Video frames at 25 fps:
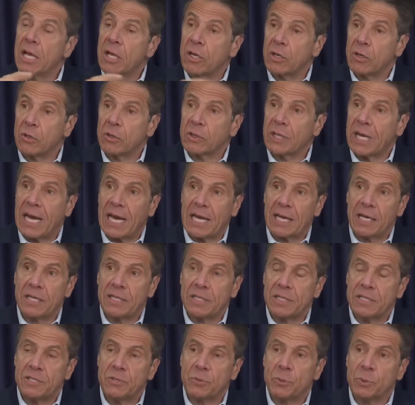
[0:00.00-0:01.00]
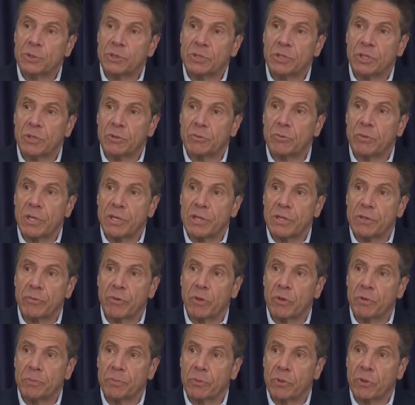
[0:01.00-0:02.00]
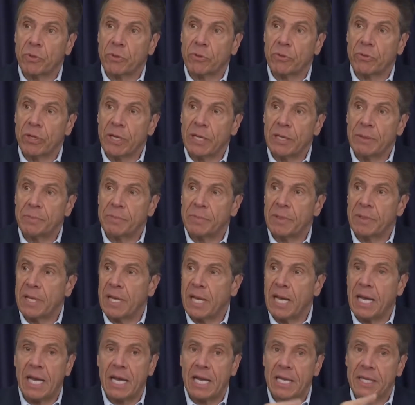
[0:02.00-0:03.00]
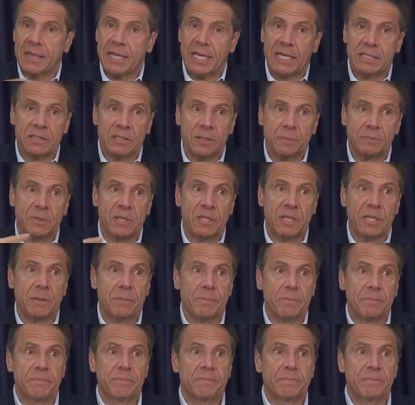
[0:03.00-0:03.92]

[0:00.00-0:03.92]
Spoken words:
Localities will still run their own program, and that's up to them.